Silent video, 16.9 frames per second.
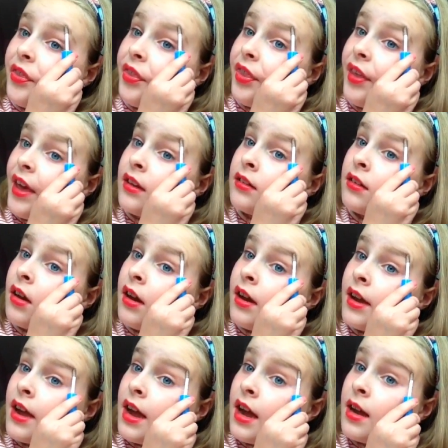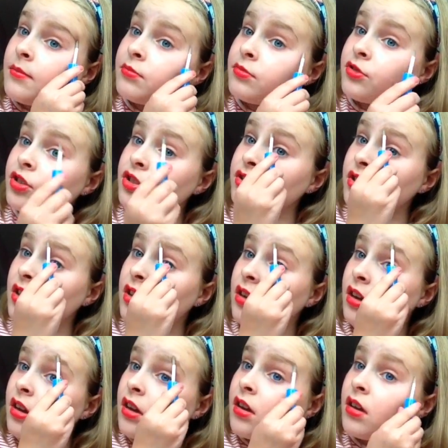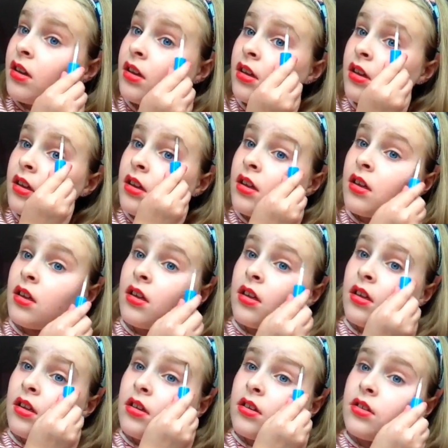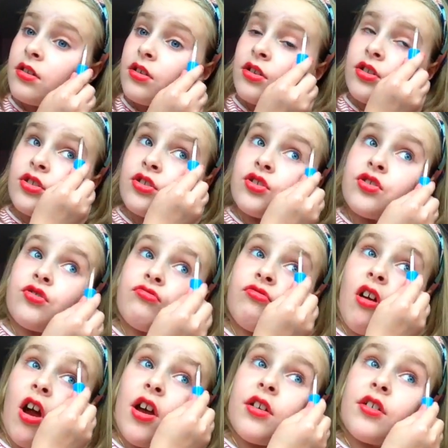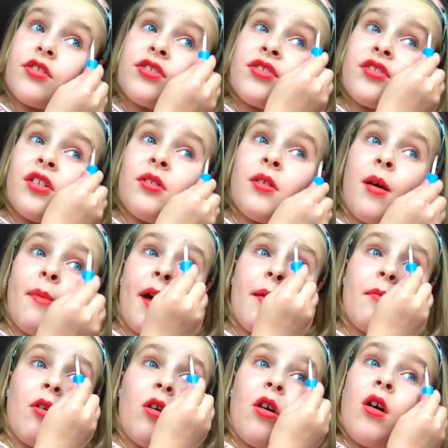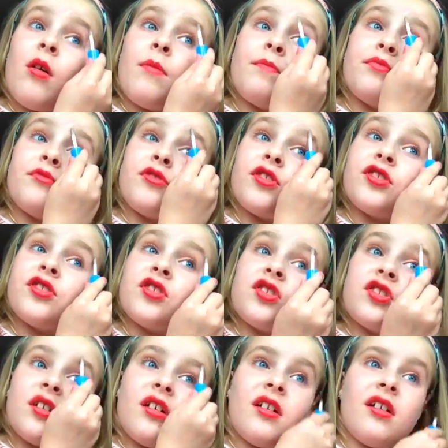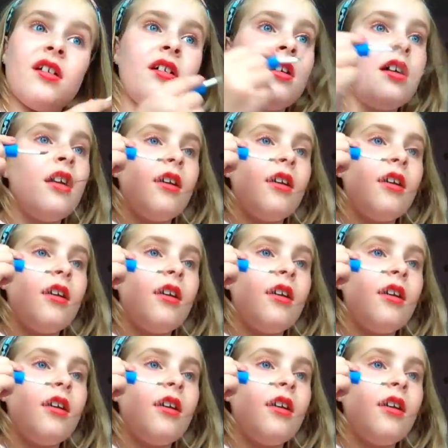Then I am just going to stroke through a bit more just to